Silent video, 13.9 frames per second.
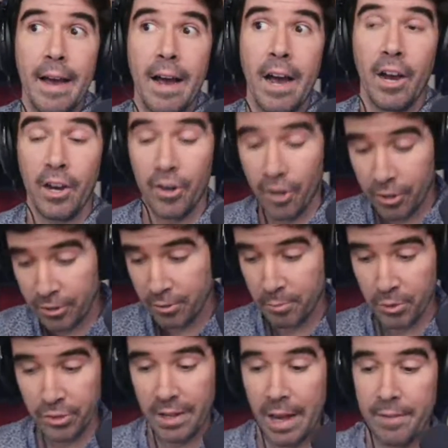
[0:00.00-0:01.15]
a
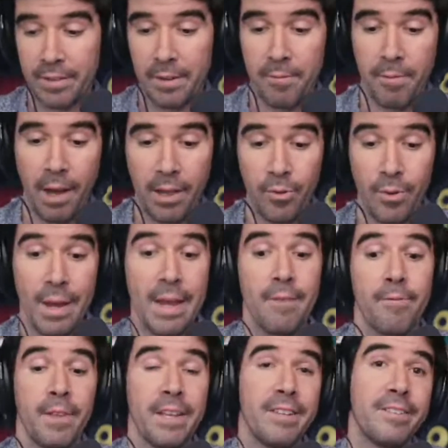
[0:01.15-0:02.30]
customer's lifetime value, if
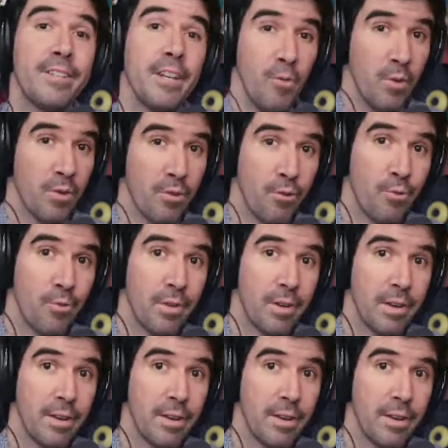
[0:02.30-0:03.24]
they stick with you,